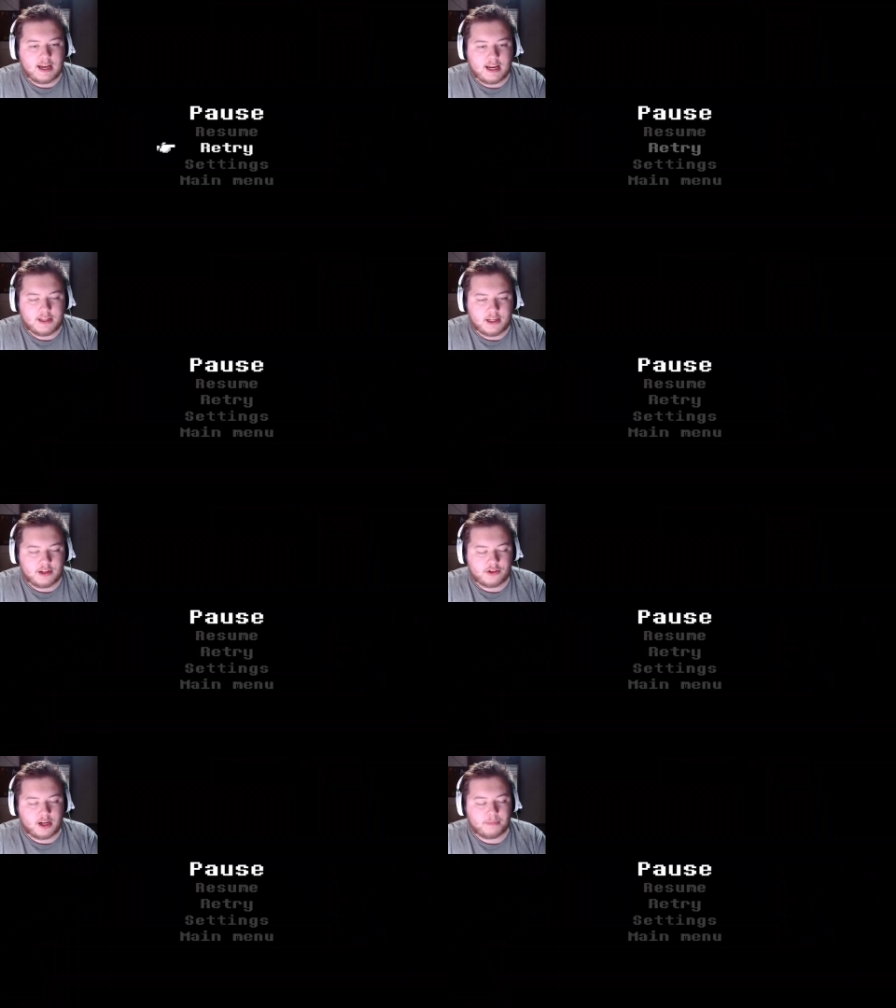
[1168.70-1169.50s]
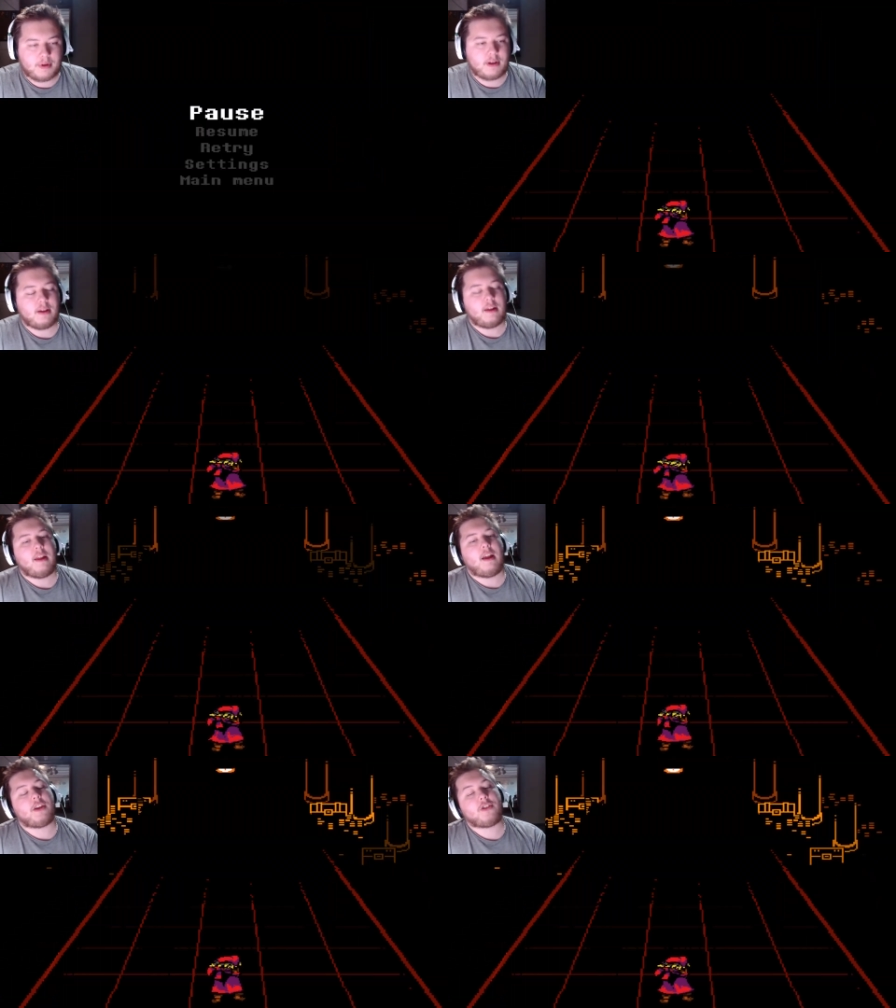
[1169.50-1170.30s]
I didn't jump.
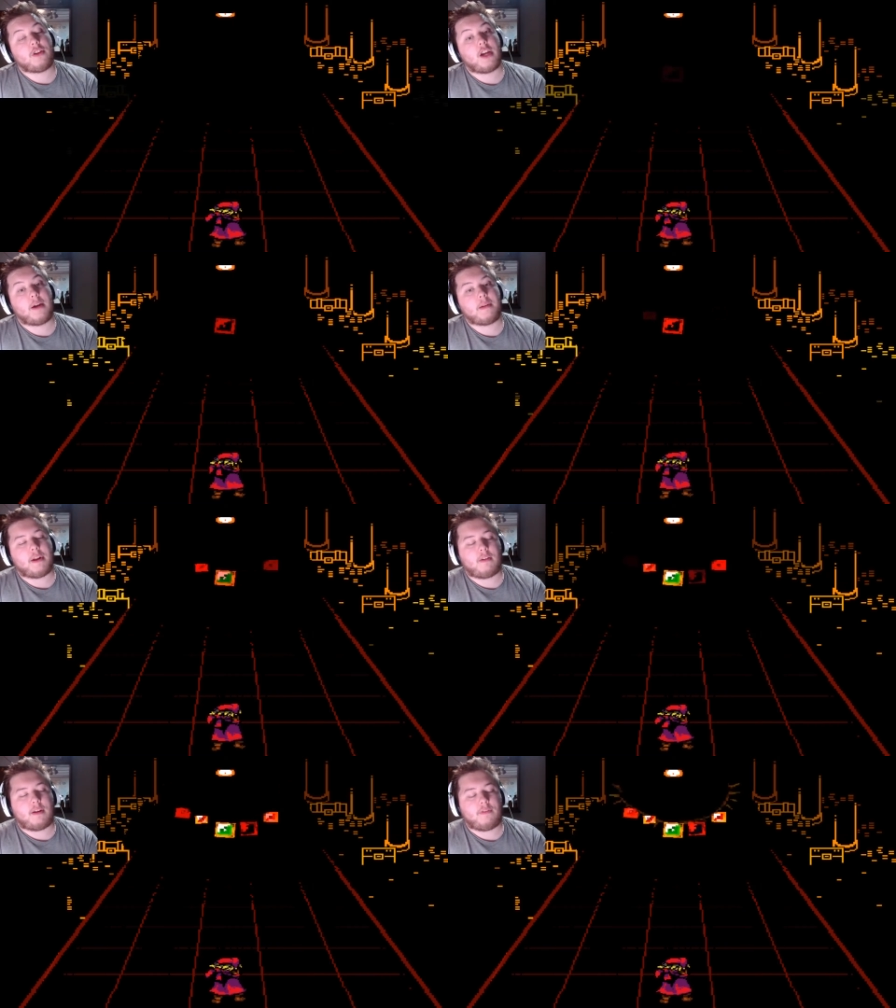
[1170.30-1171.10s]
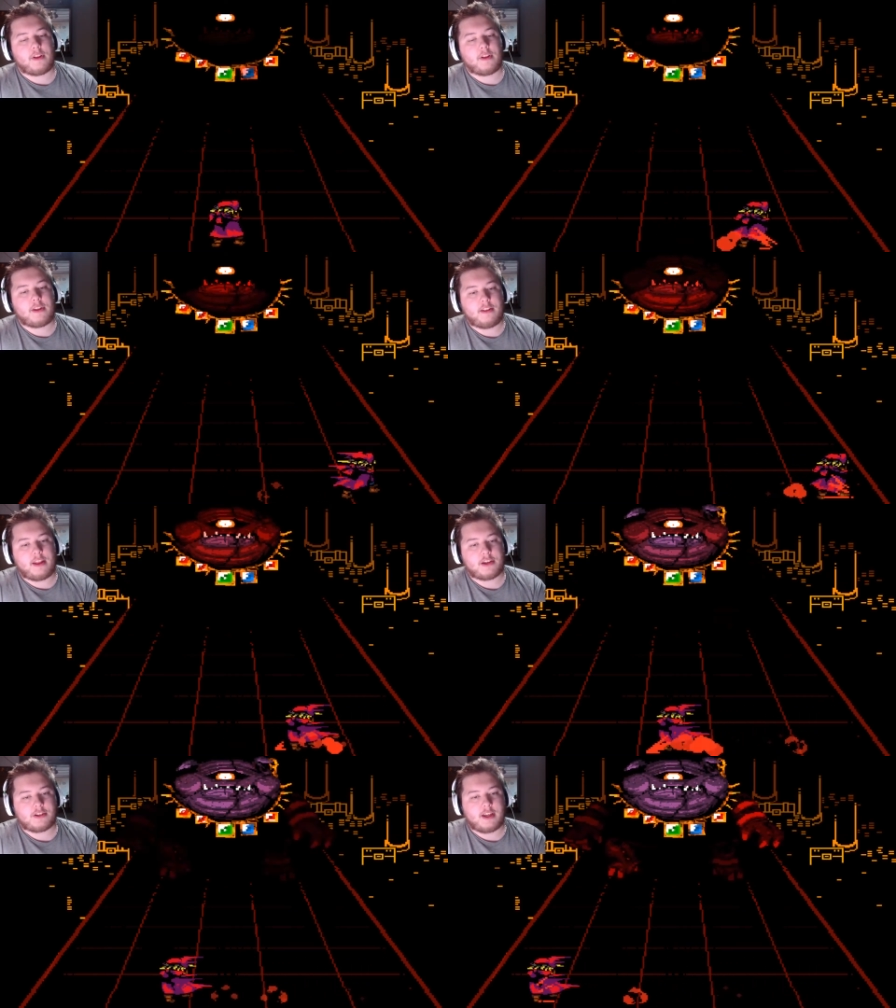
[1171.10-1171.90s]
I should have jumped, but I went for the
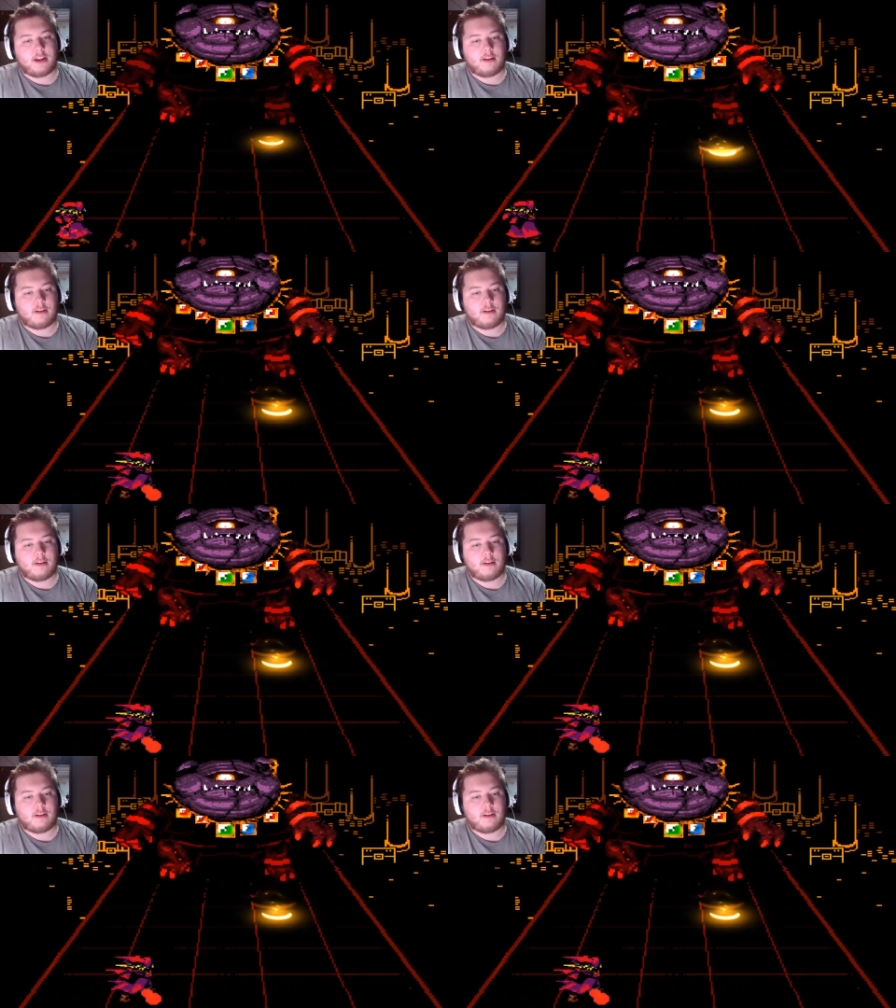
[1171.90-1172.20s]
dash instead.